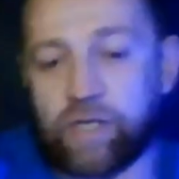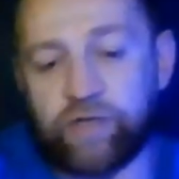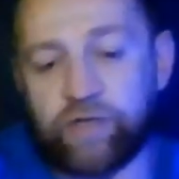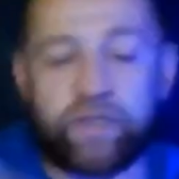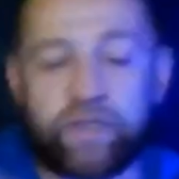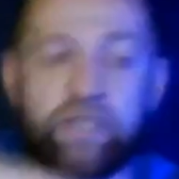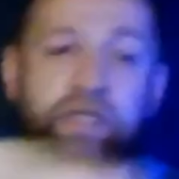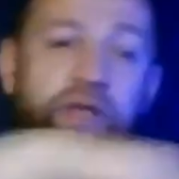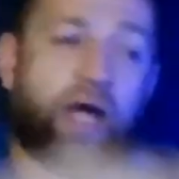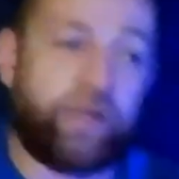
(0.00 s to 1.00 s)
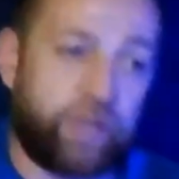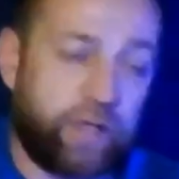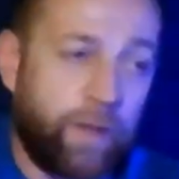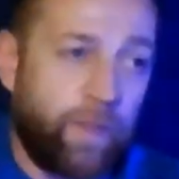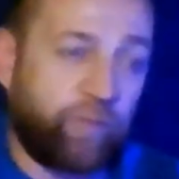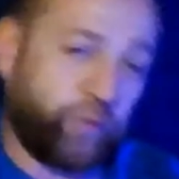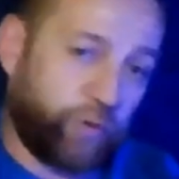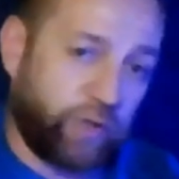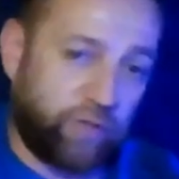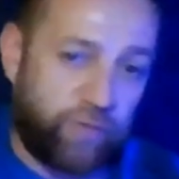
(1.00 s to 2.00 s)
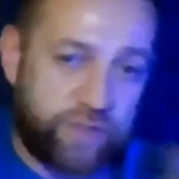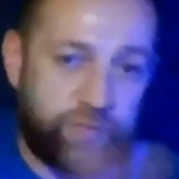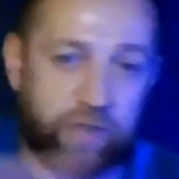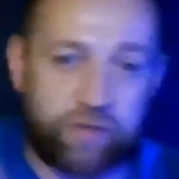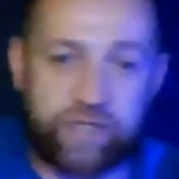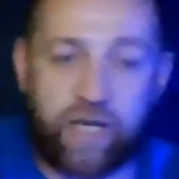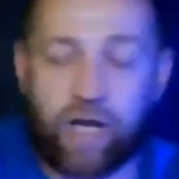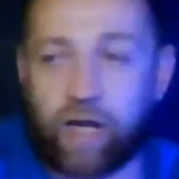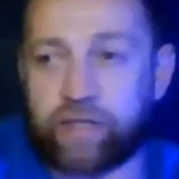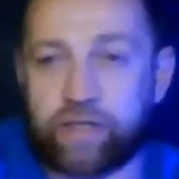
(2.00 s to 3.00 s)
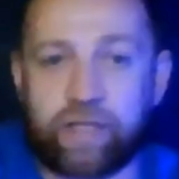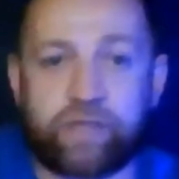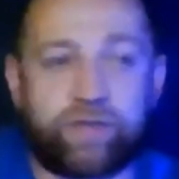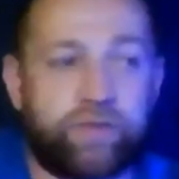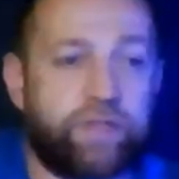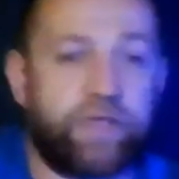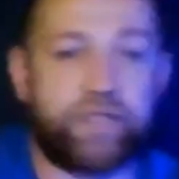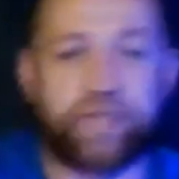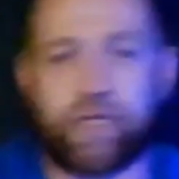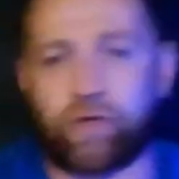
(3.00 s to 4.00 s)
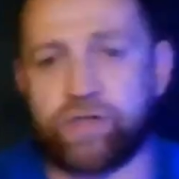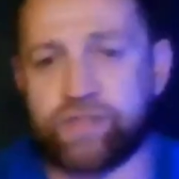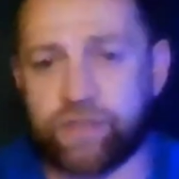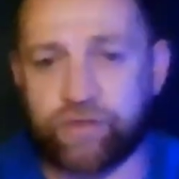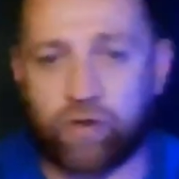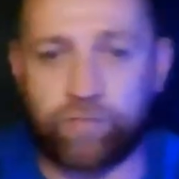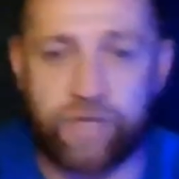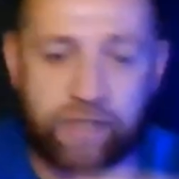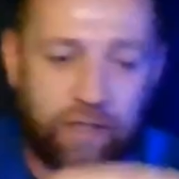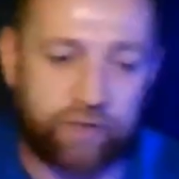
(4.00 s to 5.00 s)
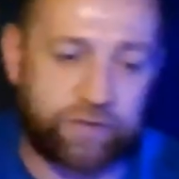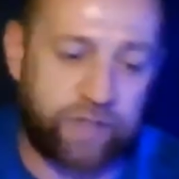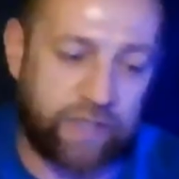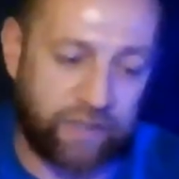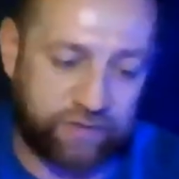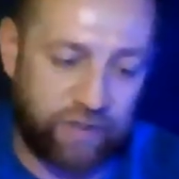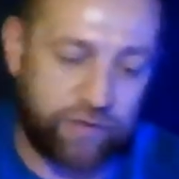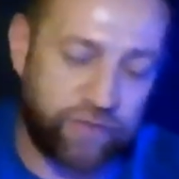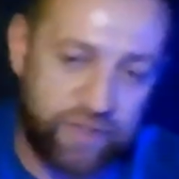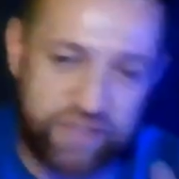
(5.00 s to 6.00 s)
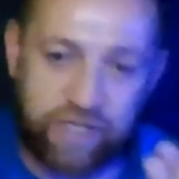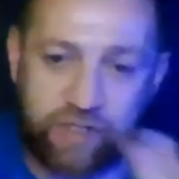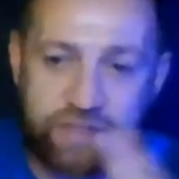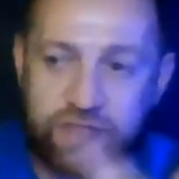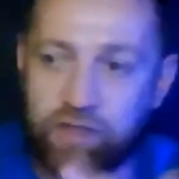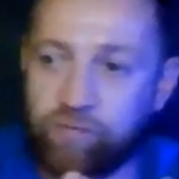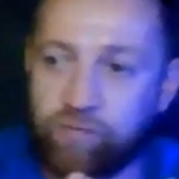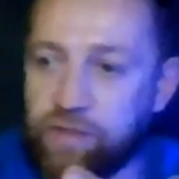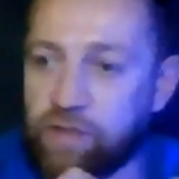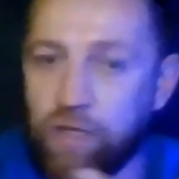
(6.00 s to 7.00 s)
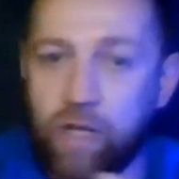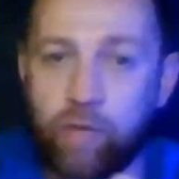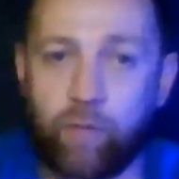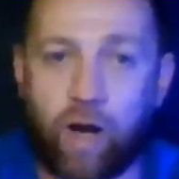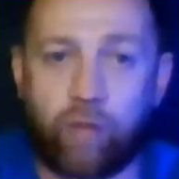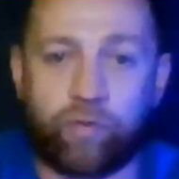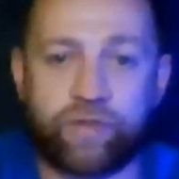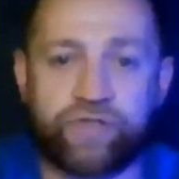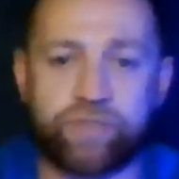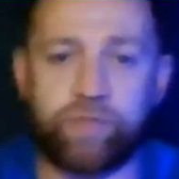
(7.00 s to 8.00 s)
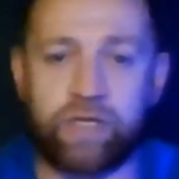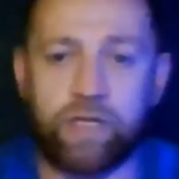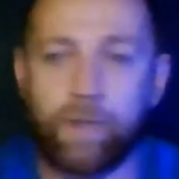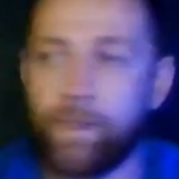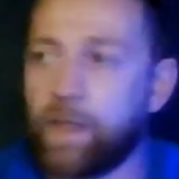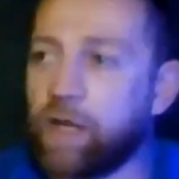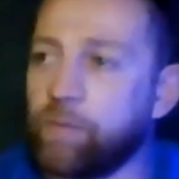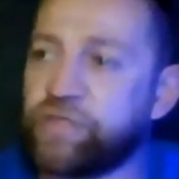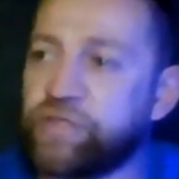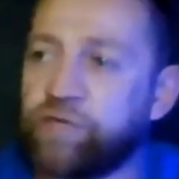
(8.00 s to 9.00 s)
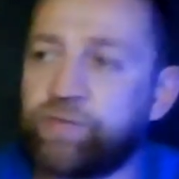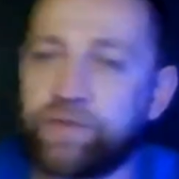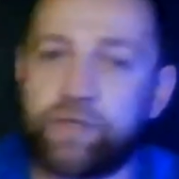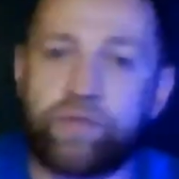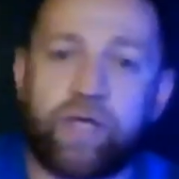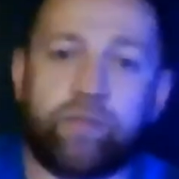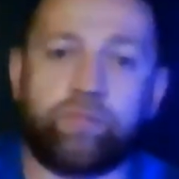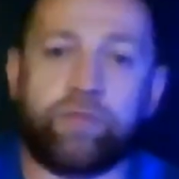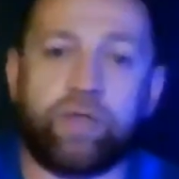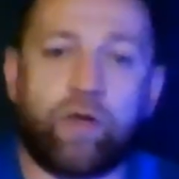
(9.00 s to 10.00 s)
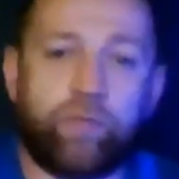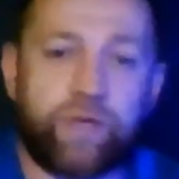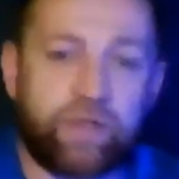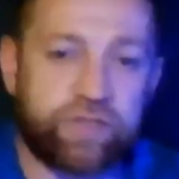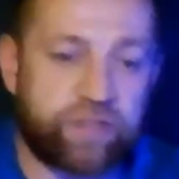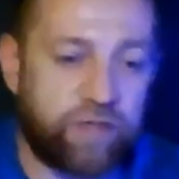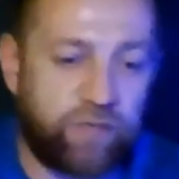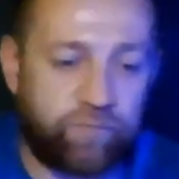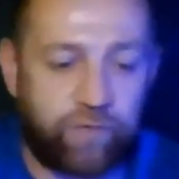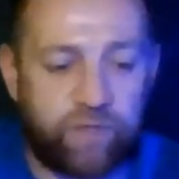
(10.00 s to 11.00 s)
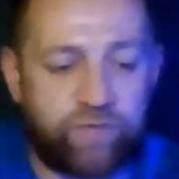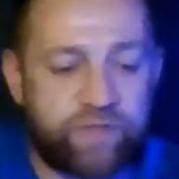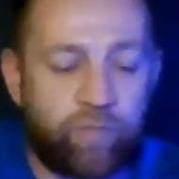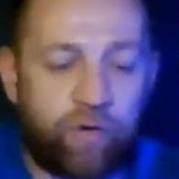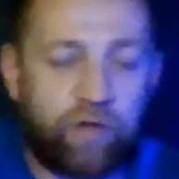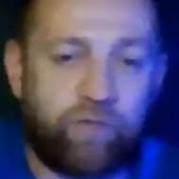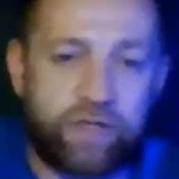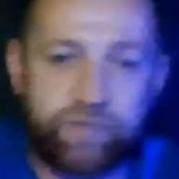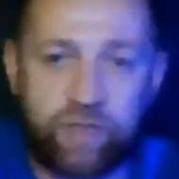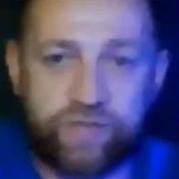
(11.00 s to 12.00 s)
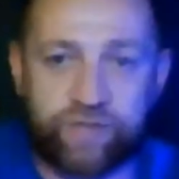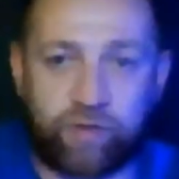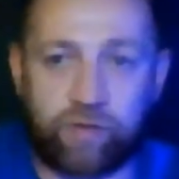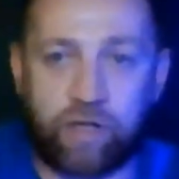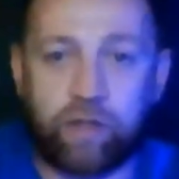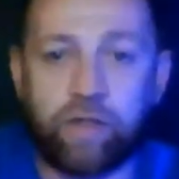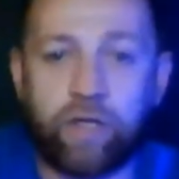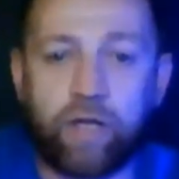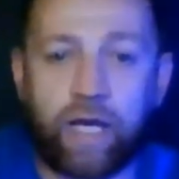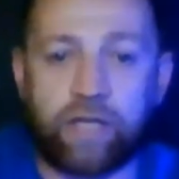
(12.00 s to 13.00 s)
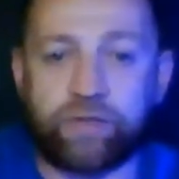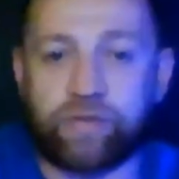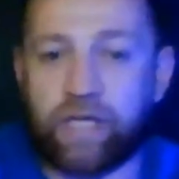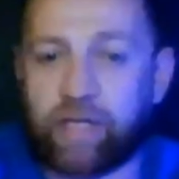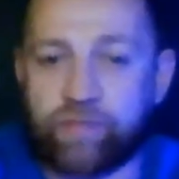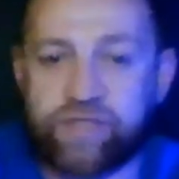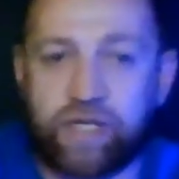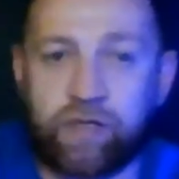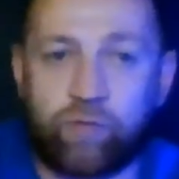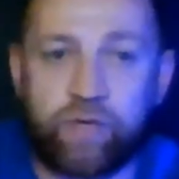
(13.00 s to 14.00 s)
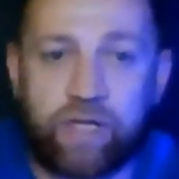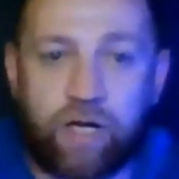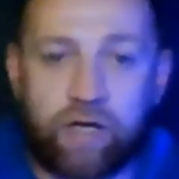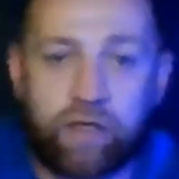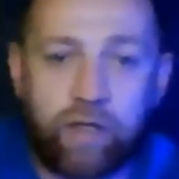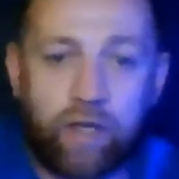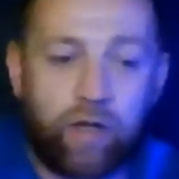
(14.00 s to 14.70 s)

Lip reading: differently than other photographers, because I can get, they say, oh, it's their job, they can't tell you their secrets and everything. I want to just be different than them, you know, because if it's more of us, we are stronger. And like I'm saying, we are,